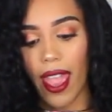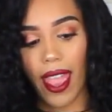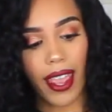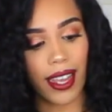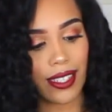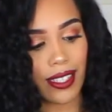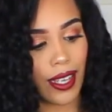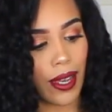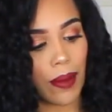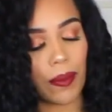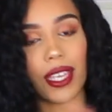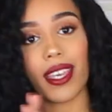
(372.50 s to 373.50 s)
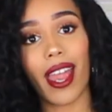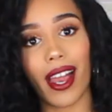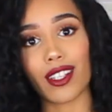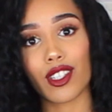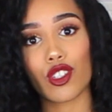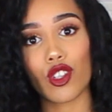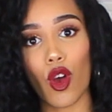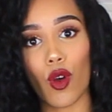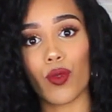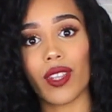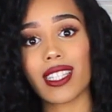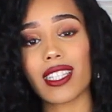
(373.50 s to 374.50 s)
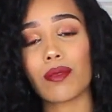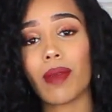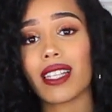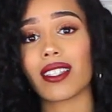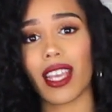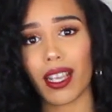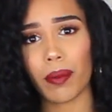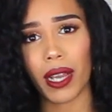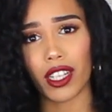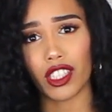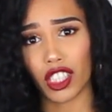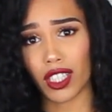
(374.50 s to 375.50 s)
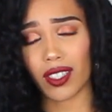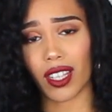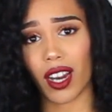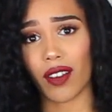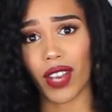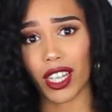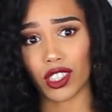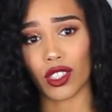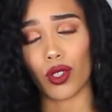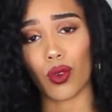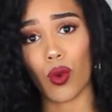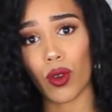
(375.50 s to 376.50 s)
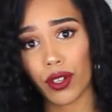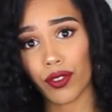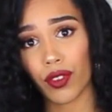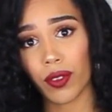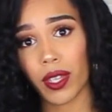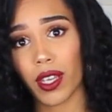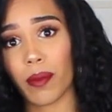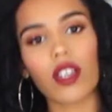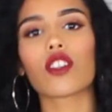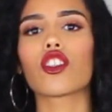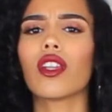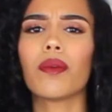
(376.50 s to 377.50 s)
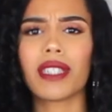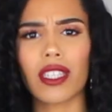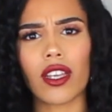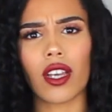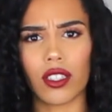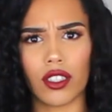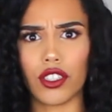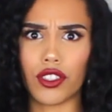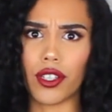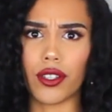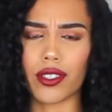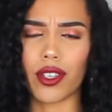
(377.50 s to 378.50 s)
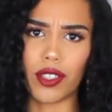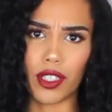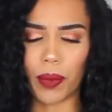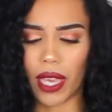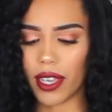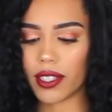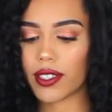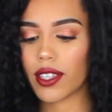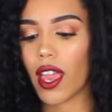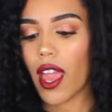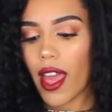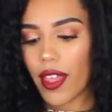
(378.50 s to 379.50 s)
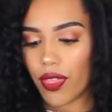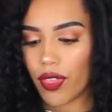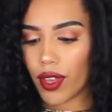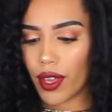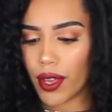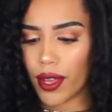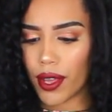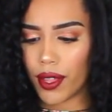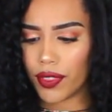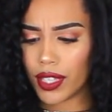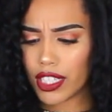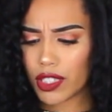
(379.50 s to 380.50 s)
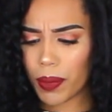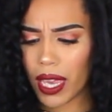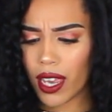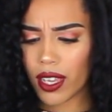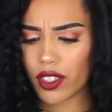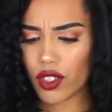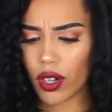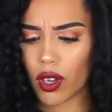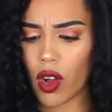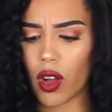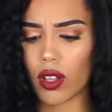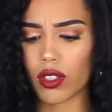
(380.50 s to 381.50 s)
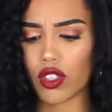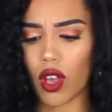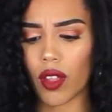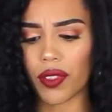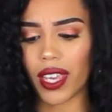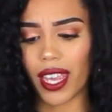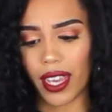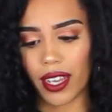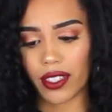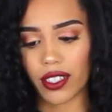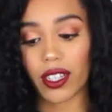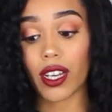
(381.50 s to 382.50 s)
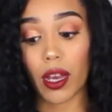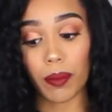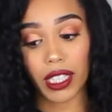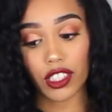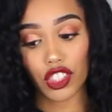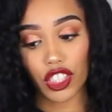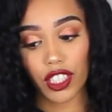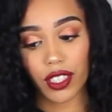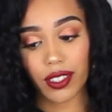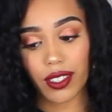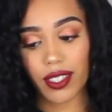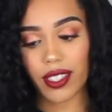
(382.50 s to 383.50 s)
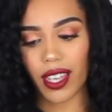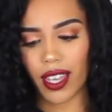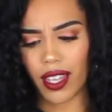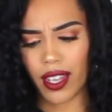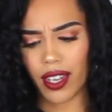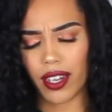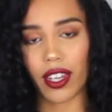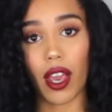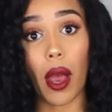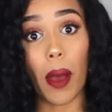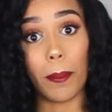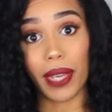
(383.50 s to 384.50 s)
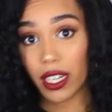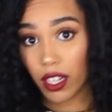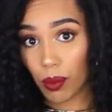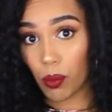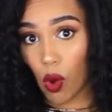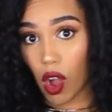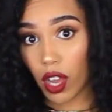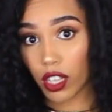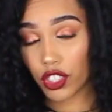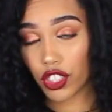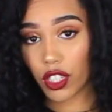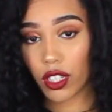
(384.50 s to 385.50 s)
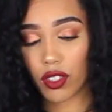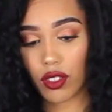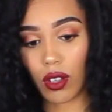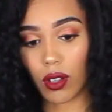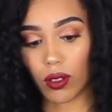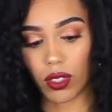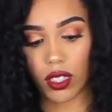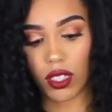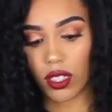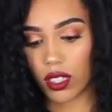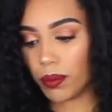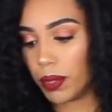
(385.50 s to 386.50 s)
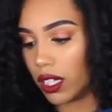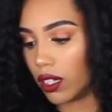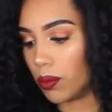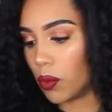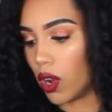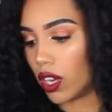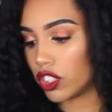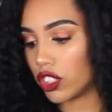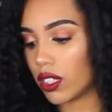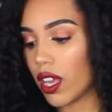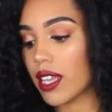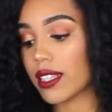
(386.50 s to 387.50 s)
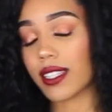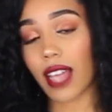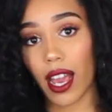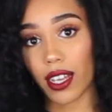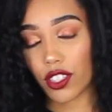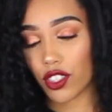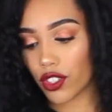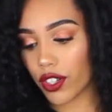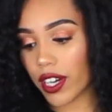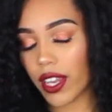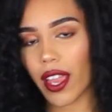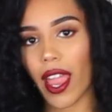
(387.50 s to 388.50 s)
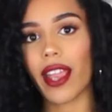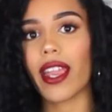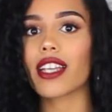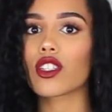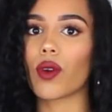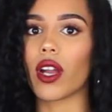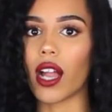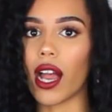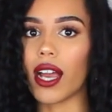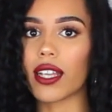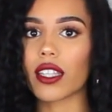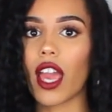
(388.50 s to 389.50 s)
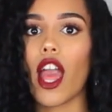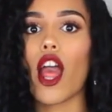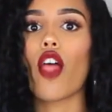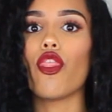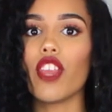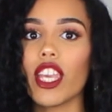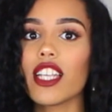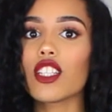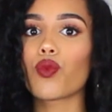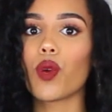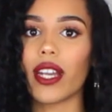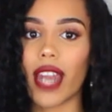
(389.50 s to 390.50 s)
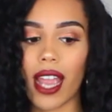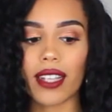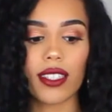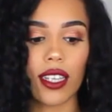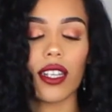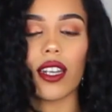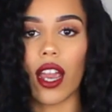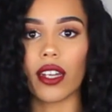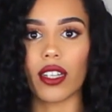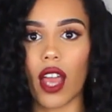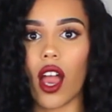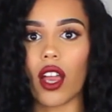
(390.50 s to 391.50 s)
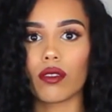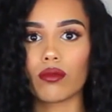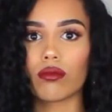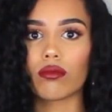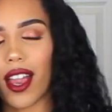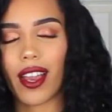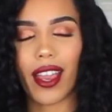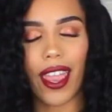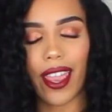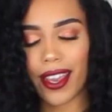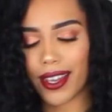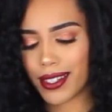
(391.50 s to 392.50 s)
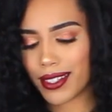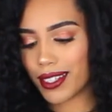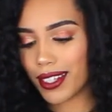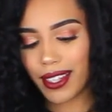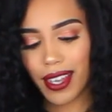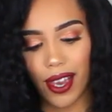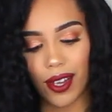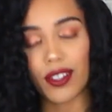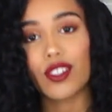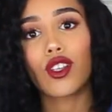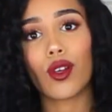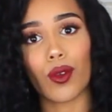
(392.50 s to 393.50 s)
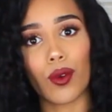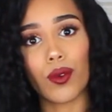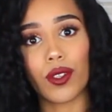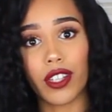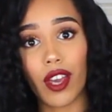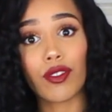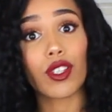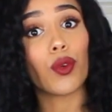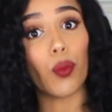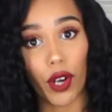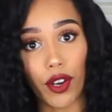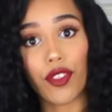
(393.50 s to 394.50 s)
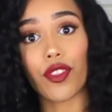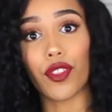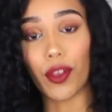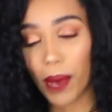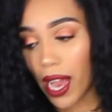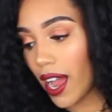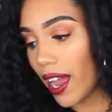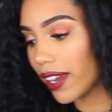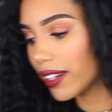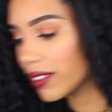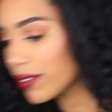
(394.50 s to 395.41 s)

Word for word: And yeah, so this is my second pair of jeans that I've actually ordered for them. So let me tell you all the details of these pants. These pants are called Saw the End Coming jeans and a medium wash. So this is the medium wash, size 3. And guess what, guys? These were $19.99. And yeah, so definitely worth the buy.